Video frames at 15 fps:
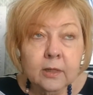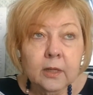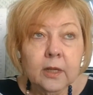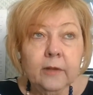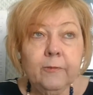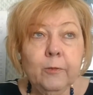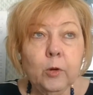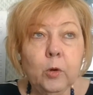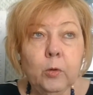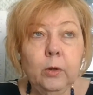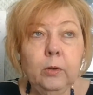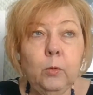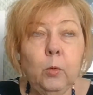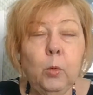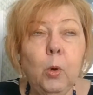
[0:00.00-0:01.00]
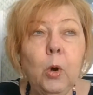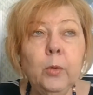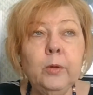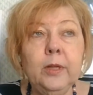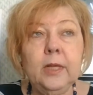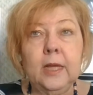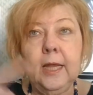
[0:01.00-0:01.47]
if you're
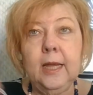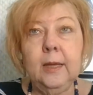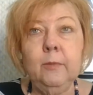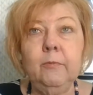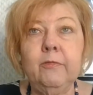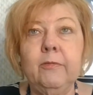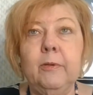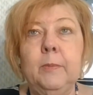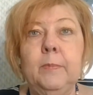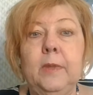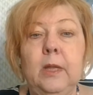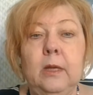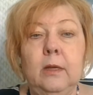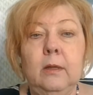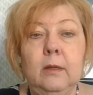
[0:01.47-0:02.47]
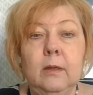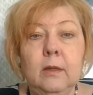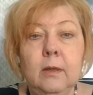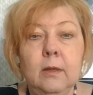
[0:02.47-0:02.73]
quoting him from the